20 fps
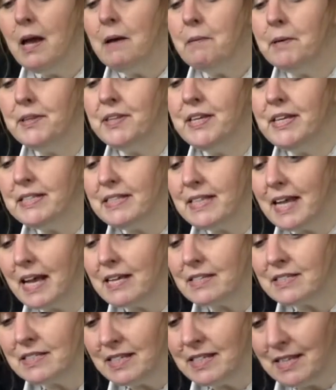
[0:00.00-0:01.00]
But this
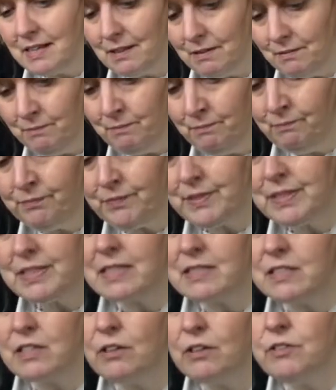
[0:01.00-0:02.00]
has the this
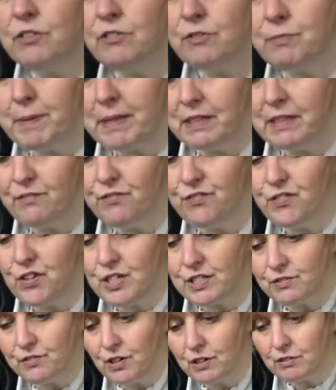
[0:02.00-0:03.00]
has the honour of being the
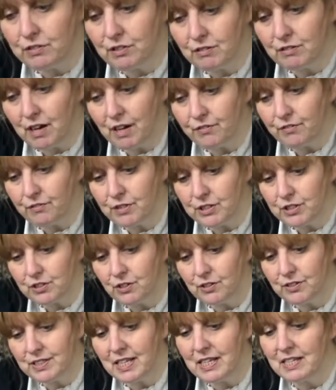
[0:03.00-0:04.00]
first photograph which
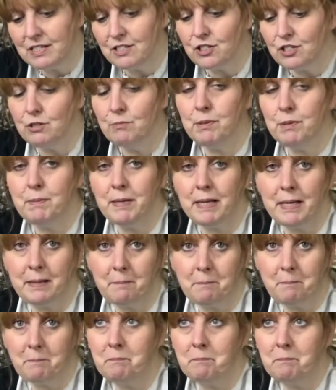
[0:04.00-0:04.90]
contains human being.